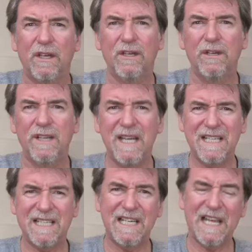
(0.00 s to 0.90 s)
You
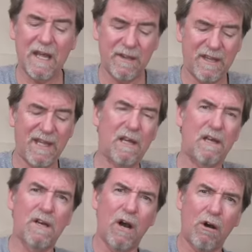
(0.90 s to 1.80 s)
needed to get the
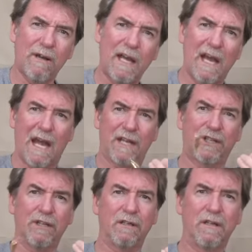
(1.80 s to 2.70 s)
cocking
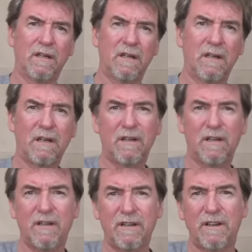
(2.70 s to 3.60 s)
action
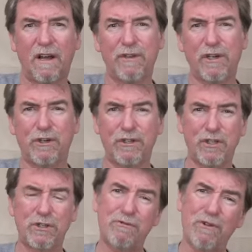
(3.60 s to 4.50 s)
of the gun just